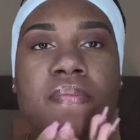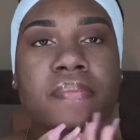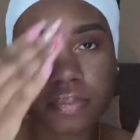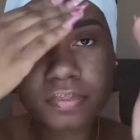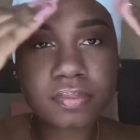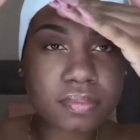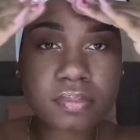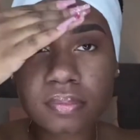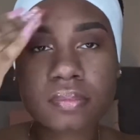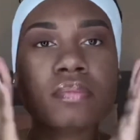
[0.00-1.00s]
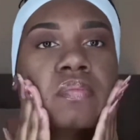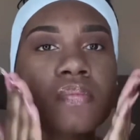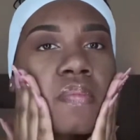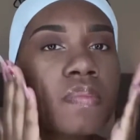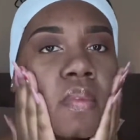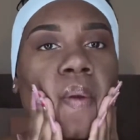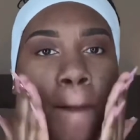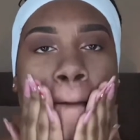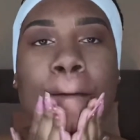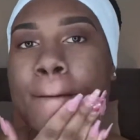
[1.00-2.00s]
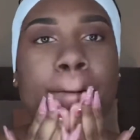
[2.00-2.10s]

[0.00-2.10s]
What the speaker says: one, just to put on the rest of my face.